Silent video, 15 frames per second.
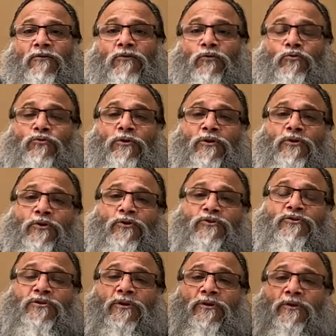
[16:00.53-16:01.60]
do the
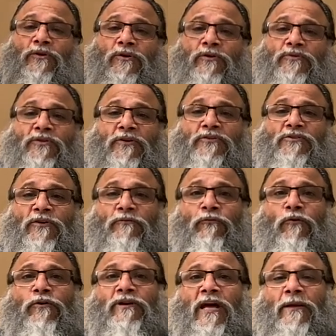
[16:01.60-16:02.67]

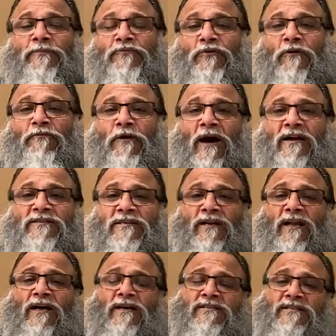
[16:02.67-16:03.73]
64 types of
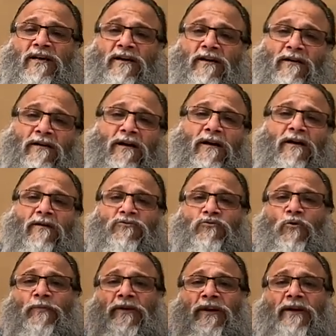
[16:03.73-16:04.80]
asanas and
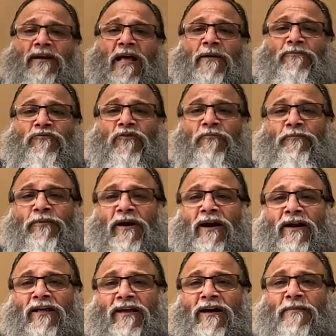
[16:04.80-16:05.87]
so many types of
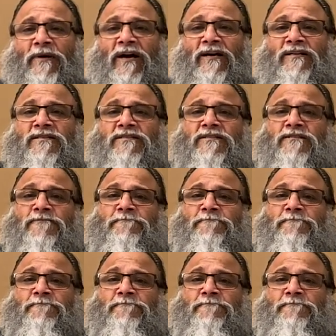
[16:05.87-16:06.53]
pranayamas